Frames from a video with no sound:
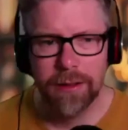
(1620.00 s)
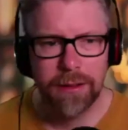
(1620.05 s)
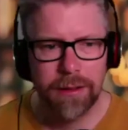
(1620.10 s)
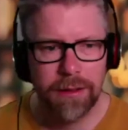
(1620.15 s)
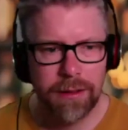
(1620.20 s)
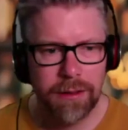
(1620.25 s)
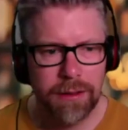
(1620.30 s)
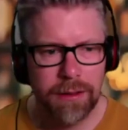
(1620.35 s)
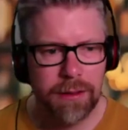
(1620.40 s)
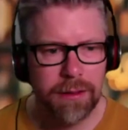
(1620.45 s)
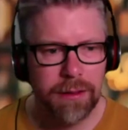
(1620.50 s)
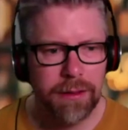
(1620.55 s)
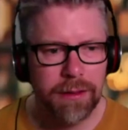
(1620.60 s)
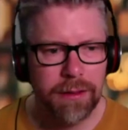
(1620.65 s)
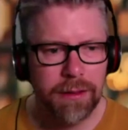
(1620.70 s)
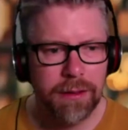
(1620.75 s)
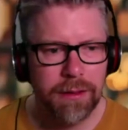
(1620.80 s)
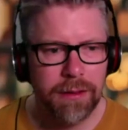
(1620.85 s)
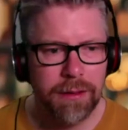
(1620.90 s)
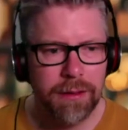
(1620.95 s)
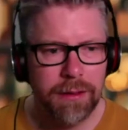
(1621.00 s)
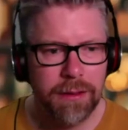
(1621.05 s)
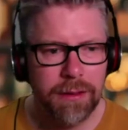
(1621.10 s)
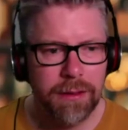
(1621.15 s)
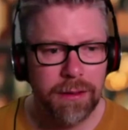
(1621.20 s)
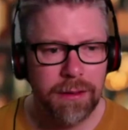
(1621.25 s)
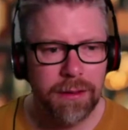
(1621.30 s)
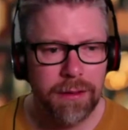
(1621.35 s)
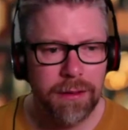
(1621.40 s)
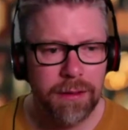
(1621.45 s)
really what was
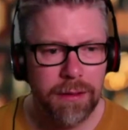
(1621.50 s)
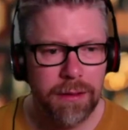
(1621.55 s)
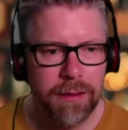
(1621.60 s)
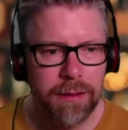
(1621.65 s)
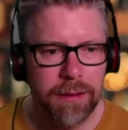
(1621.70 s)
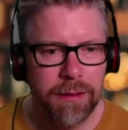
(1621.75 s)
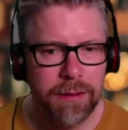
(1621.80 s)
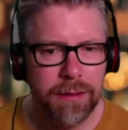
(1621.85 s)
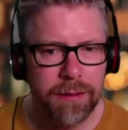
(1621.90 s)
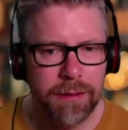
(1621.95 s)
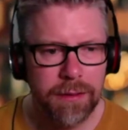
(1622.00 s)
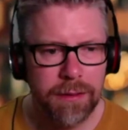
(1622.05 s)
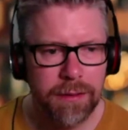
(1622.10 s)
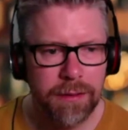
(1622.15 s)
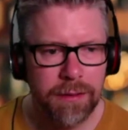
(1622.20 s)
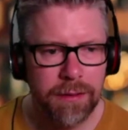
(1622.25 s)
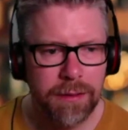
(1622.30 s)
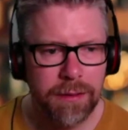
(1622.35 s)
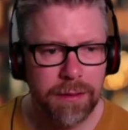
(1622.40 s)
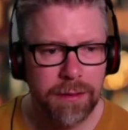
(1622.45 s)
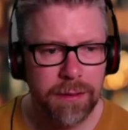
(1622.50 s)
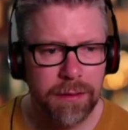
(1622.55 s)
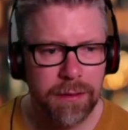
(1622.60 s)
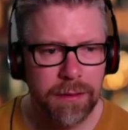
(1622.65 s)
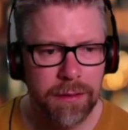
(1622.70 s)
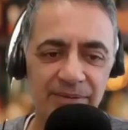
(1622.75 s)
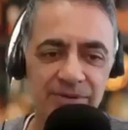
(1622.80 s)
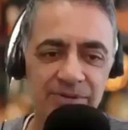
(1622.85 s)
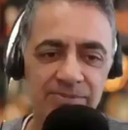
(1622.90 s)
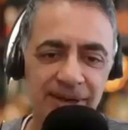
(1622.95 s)
meant to be,
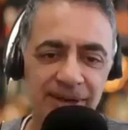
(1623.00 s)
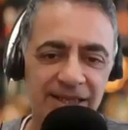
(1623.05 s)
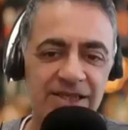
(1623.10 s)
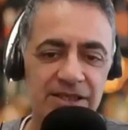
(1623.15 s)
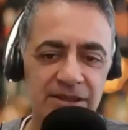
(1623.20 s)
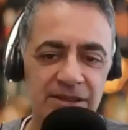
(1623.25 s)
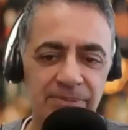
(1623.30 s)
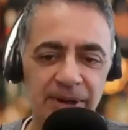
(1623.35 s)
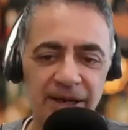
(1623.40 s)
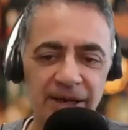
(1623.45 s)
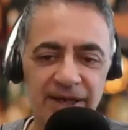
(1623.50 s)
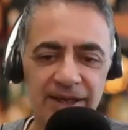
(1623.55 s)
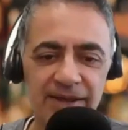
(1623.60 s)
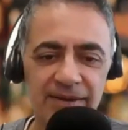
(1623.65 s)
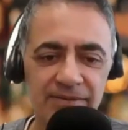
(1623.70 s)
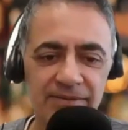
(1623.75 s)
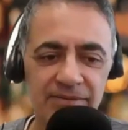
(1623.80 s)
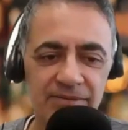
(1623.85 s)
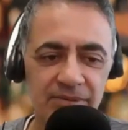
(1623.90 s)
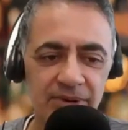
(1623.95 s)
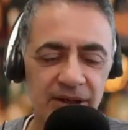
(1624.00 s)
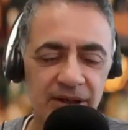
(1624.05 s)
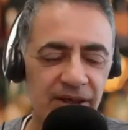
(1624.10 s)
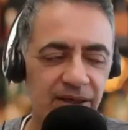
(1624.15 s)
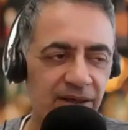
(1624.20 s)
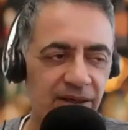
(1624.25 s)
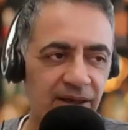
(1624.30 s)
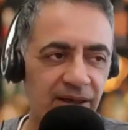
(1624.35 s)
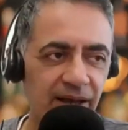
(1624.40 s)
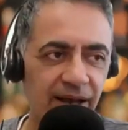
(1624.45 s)
and it was meant to be
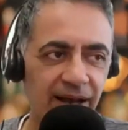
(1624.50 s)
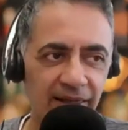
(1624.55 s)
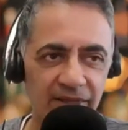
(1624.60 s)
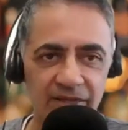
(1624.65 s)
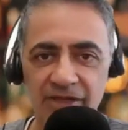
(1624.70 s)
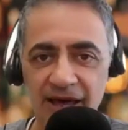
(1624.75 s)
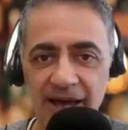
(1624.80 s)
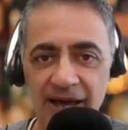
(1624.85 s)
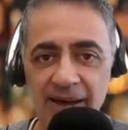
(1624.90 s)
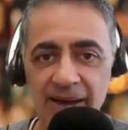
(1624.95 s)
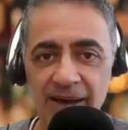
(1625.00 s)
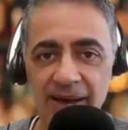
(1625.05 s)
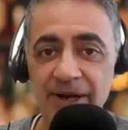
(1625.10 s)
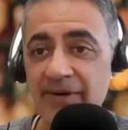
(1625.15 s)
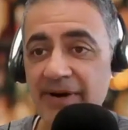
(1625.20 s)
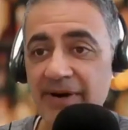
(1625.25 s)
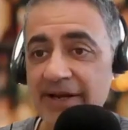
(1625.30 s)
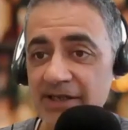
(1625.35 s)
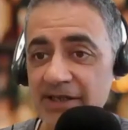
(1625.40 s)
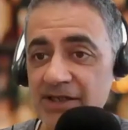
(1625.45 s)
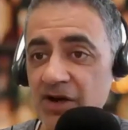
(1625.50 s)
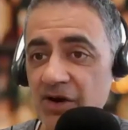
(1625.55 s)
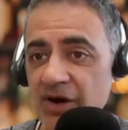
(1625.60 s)
at that period in